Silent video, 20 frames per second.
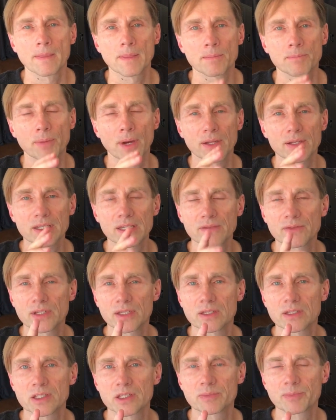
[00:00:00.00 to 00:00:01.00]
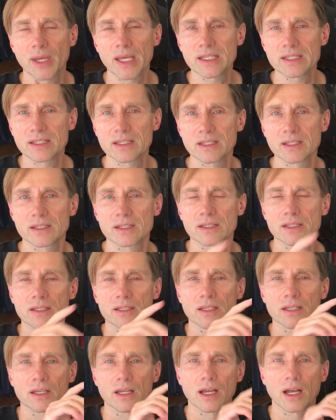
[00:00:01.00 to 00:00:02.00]
But even in the
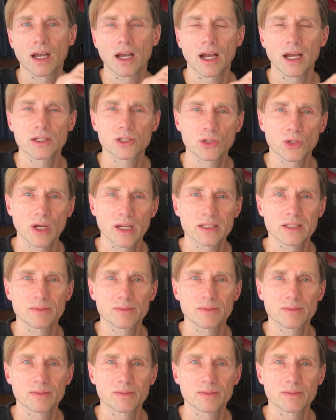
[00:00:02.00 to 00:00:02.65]
spaces, I tried